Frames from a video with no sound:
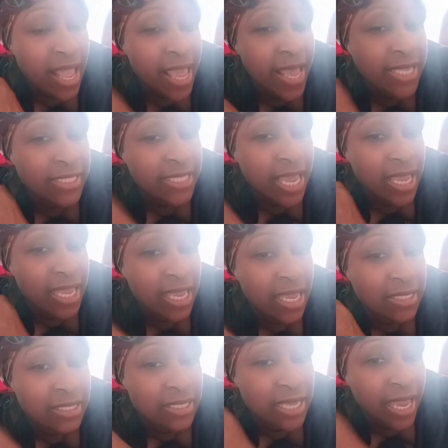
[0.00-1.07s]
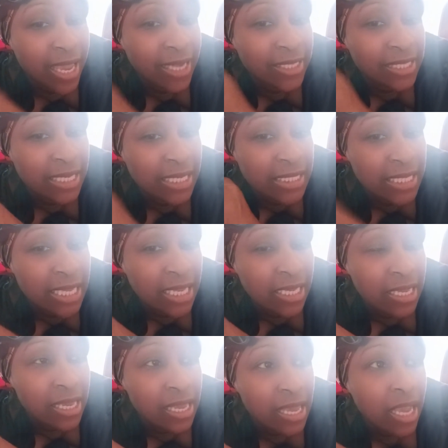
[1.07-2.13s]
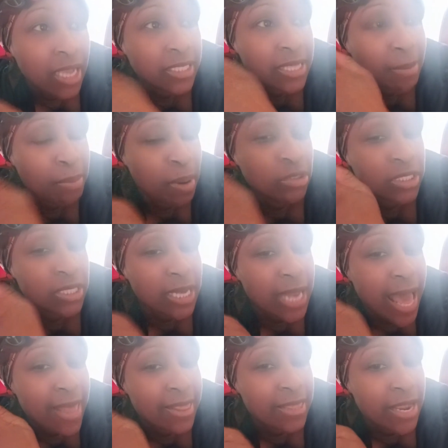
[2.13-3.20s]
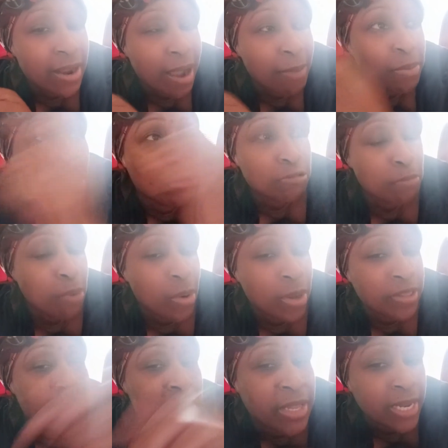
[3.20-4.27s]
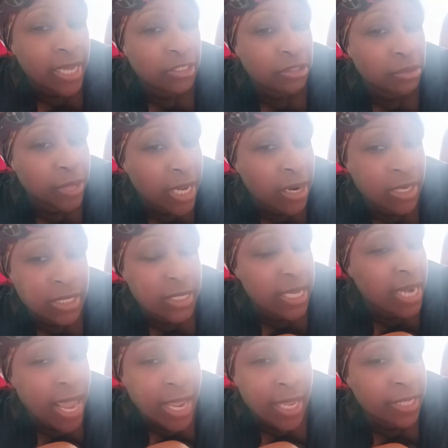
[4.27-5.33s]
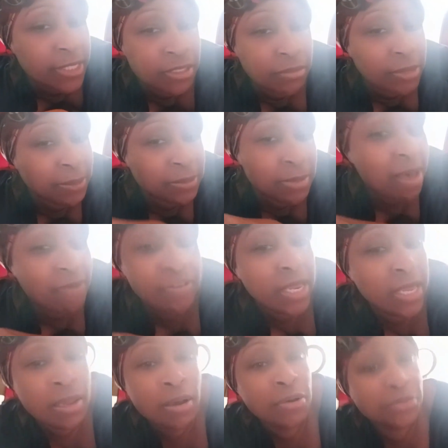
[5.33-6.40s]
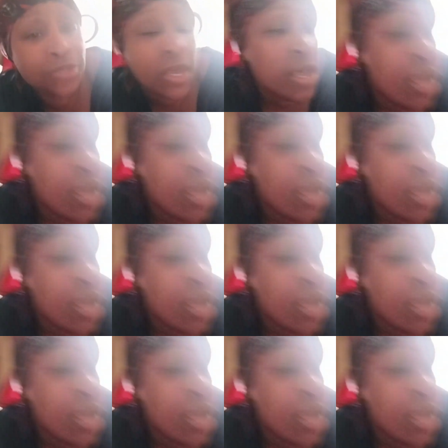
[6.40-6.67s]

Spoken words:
SANCHEZ, because I post a lot there. I post more there than I do here, because they like interrupting my videos